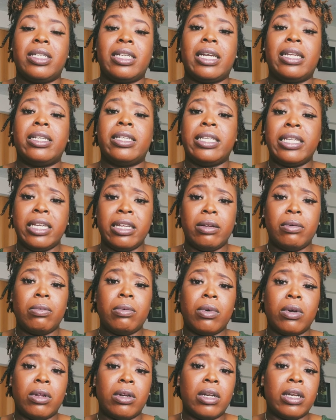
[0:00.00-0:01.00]
I didn't
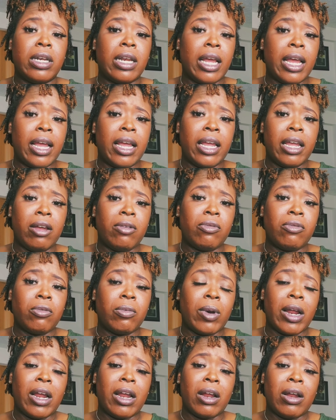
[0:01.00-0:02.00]
want to not have a
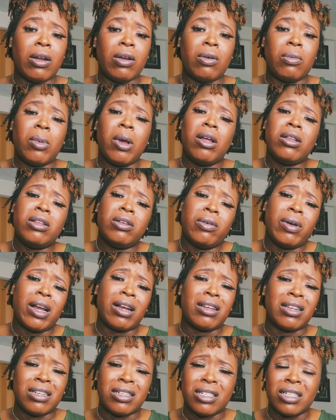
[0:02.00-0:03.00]
ride home. Although I
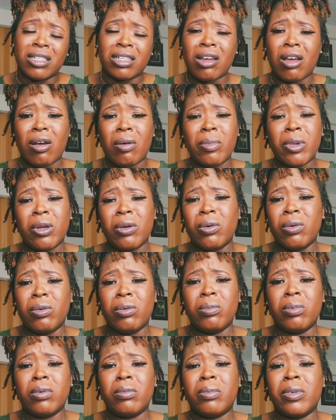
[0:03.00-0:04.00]
could have just called me an
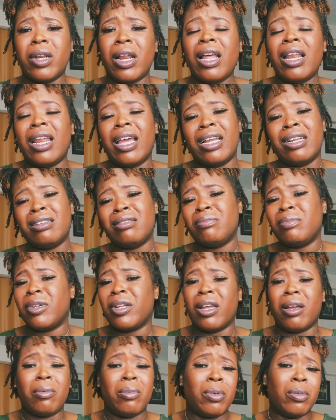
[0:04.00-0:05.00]
Uber, but I like to be
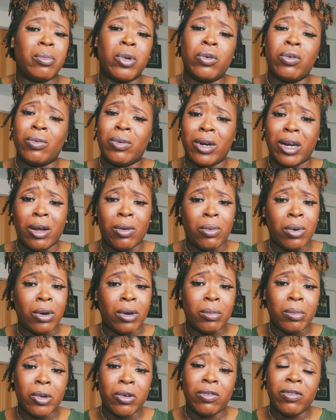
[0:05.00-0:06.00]
able to move when I want
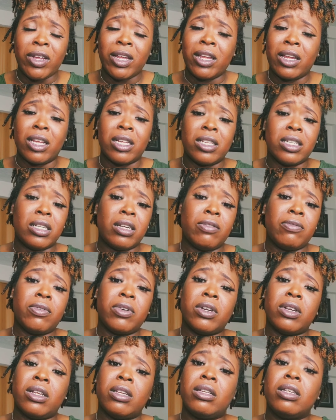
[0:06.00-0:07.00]
to move. I ain't got time for
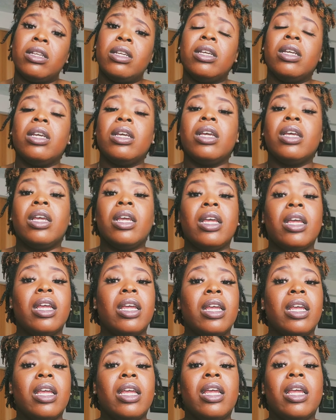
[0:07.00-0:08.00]
that.
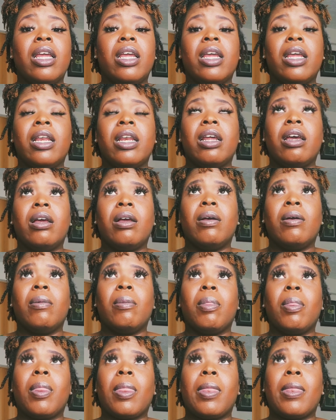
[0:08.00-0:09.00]
And
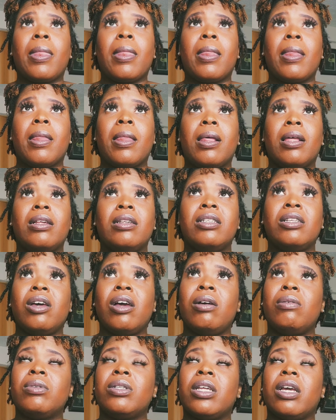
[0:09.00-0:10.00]
so
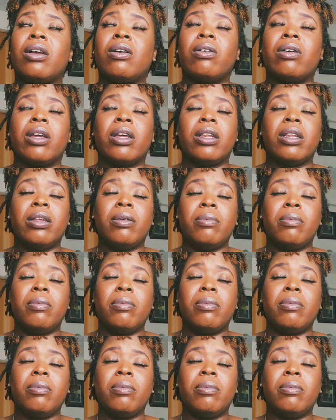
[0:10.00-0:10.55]
I was like, okay,